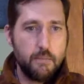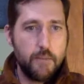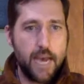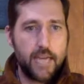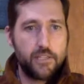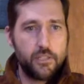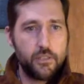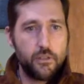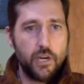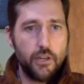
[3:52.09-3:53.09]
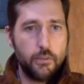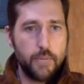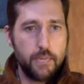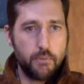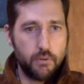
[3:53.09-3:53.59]
back to other
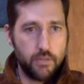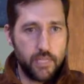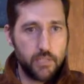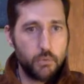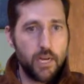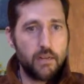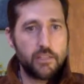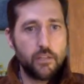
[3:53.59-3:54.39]
people as well,